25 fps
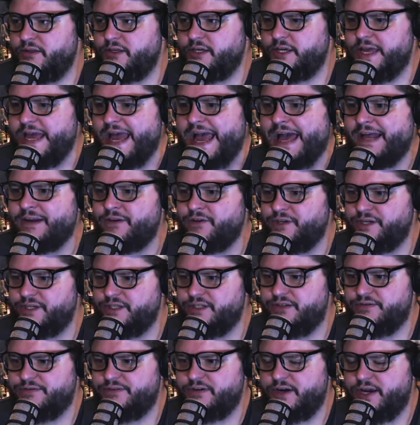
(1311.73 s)

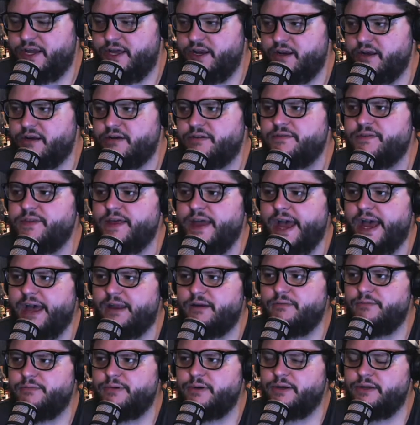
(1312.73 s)
catalyst for any of
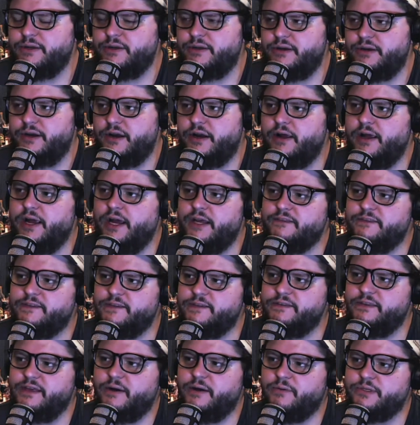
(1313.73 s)
that, but I
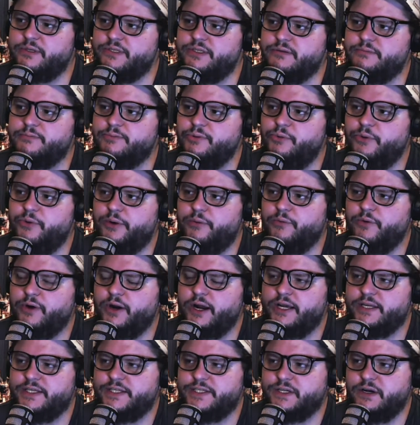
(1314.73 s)
think that was the point where
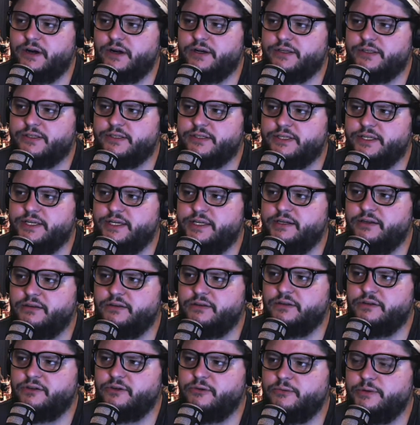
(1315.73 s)
I started seeing a
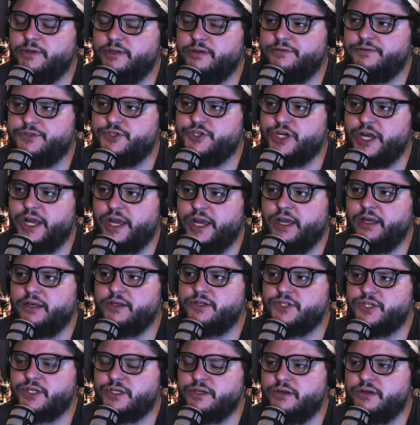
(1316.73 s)
little bit of
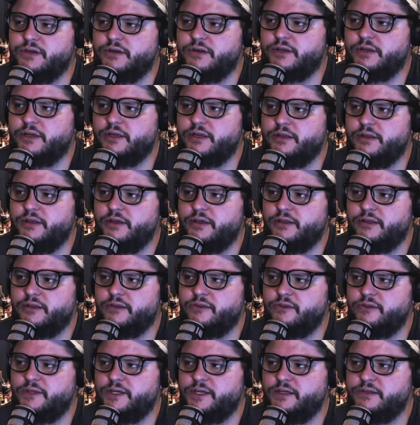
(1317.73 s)
change, and then
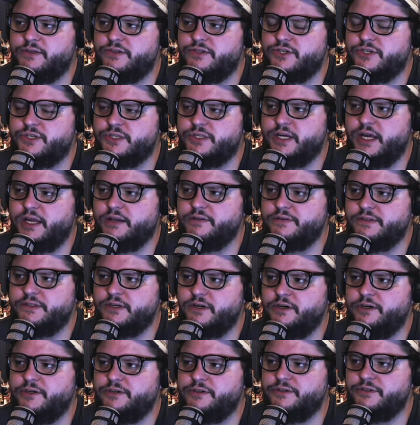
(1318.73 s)
things just kind of
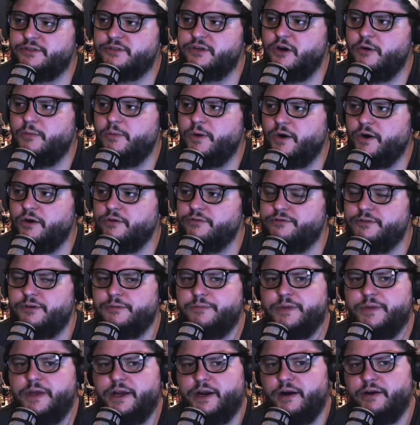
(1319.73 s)
started to snowball
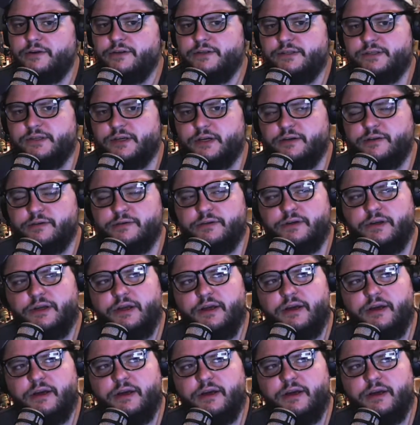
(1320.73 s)
from there. And so